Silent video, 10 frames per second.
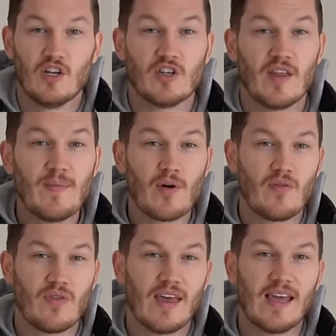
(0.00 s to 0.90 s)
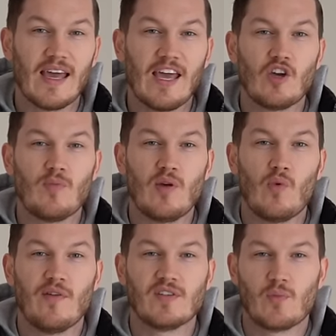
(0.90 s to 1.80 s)
So they both think it could be
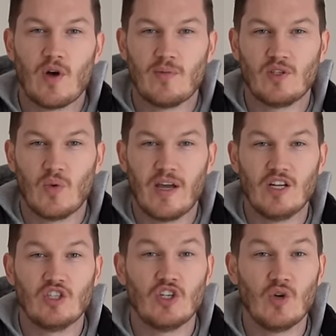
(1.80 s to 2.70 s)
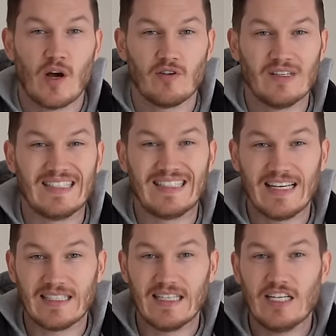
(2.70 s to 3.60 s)
worth somewhere between two hundred and
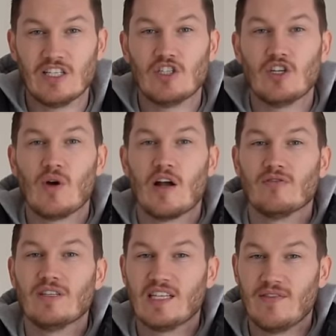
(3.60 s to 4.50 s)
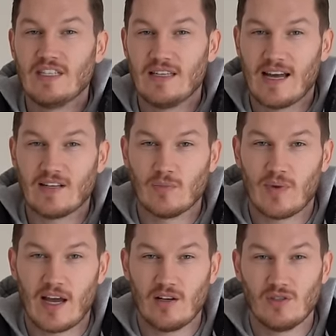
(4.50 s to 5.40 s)
sixty to two hundred and seventy thousand
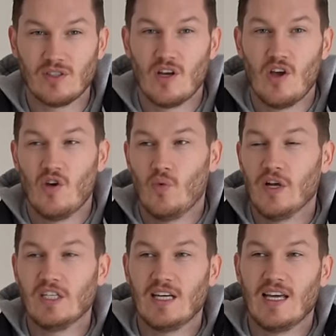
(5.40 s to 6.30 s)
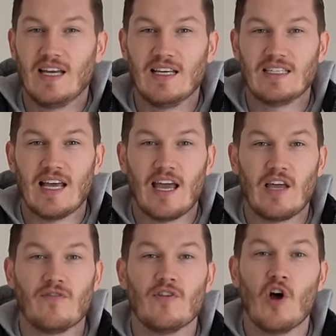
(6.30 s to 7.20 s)
pounds, which is
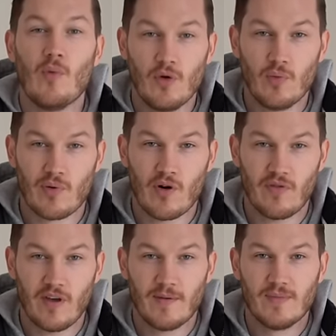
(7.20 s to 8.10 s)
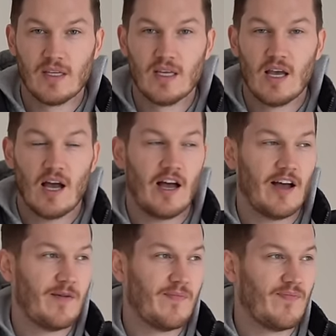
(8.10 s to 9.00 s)
a phenomenal profit.
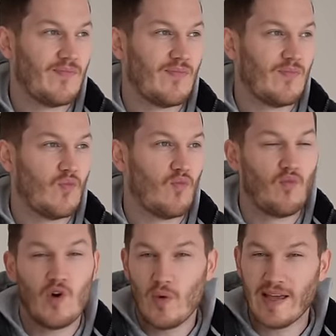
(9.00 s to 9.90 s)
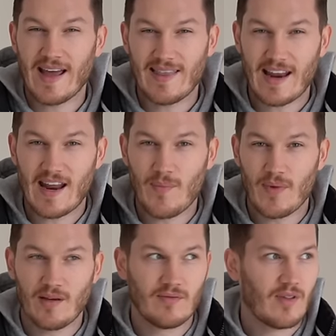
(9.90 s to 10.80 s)
Um, will we get that
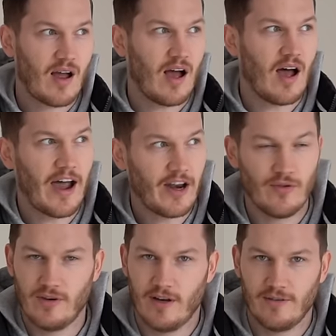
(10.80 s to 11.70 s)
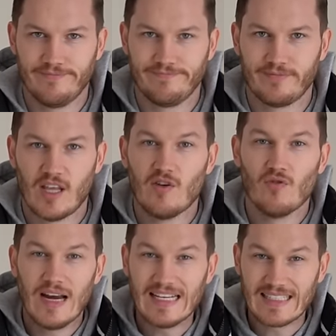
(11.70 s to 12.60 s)
number? I don't know.
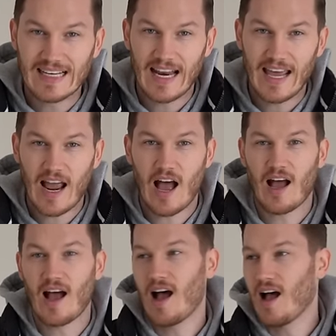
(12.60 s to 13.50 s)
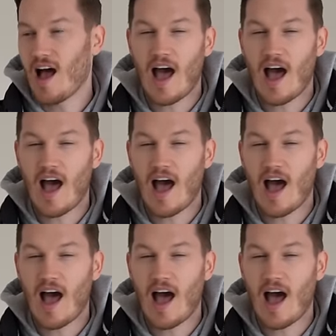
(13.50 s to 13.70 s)
Realistically,